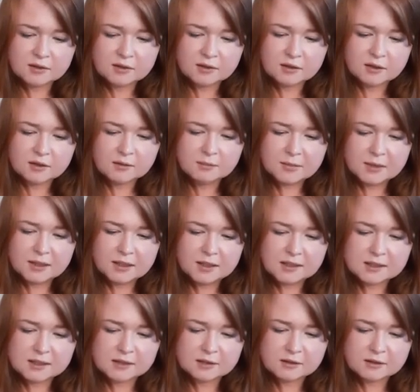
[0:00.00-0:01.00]
on my
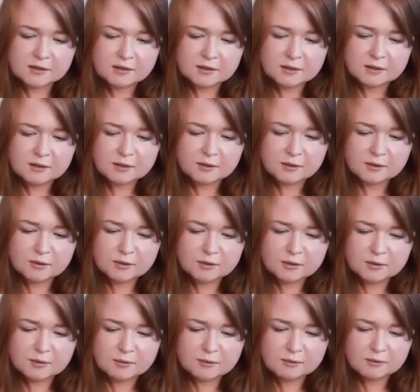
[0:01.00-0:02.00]
little
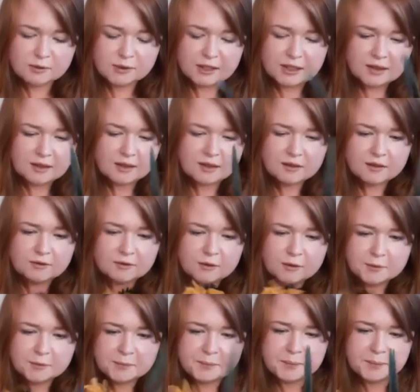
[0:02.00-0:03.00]
wreath form.